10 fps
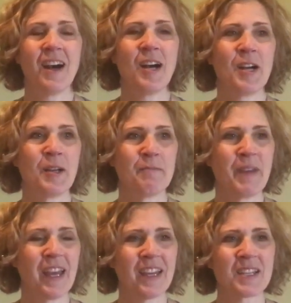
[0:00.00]

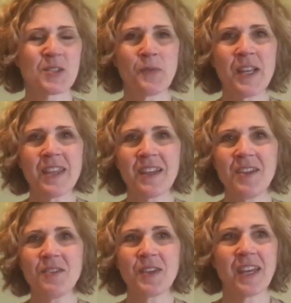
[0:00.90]
And it's one that
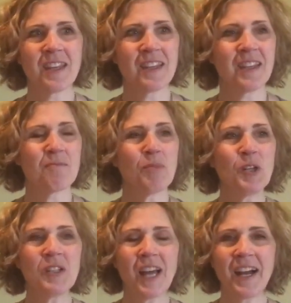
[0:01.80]
you can
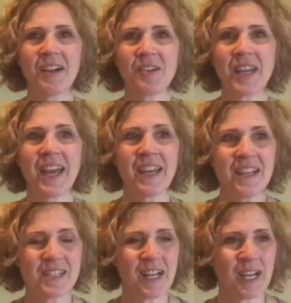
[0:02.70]
pull out
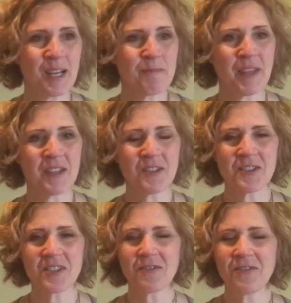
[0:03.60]
anytime that you're
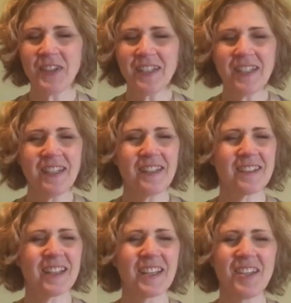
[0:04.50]
feeling
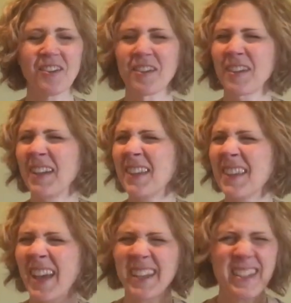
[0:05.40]
like you're in
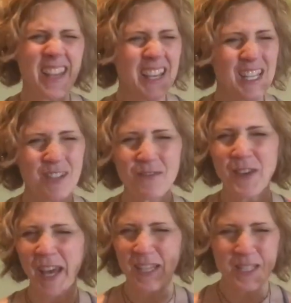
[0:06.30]
that negative
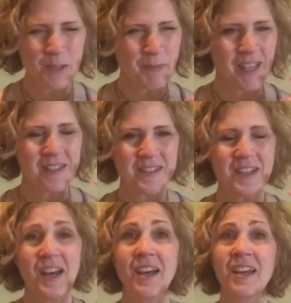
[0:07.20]
headspace.
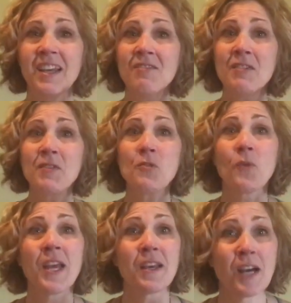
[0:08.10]
Even if you
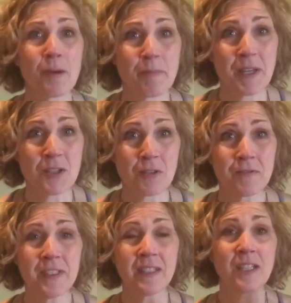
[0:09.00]
wake up and you're
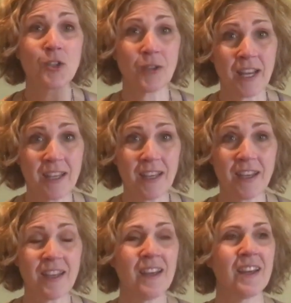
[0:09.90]
feeling
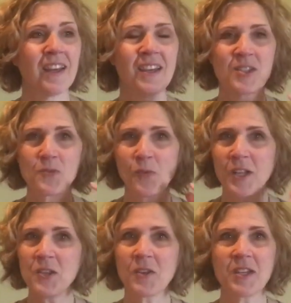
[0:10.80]
cranky, it's
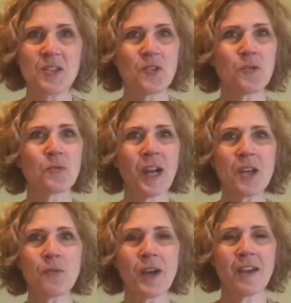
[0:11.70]
one you can do
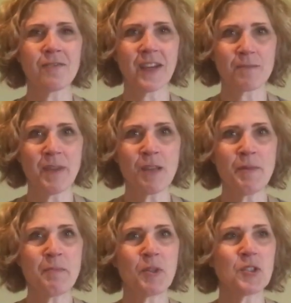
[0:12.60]
right away. In fact, many
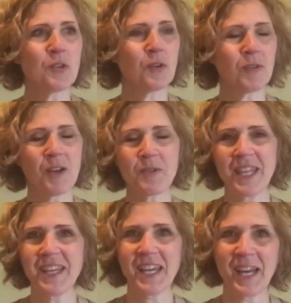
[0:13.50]
people do it right when
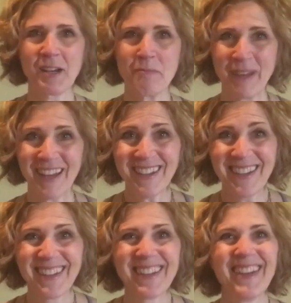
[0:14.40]
they get out of
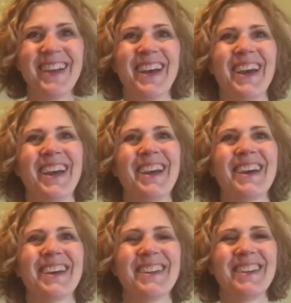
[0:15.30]
bed,
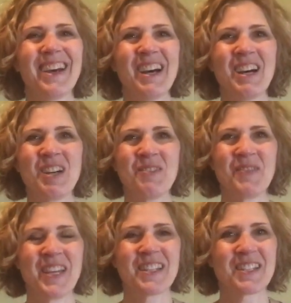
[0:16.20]
and
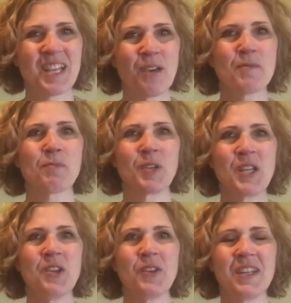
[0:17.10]
it just helps bring
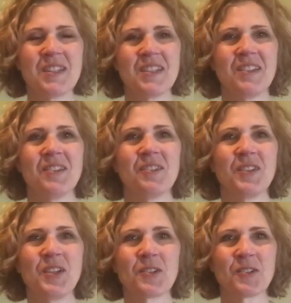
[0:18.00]
you into
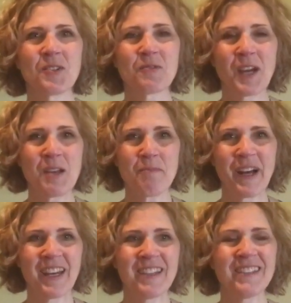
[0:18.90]
your right
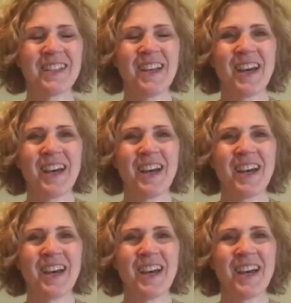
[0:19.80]
mind.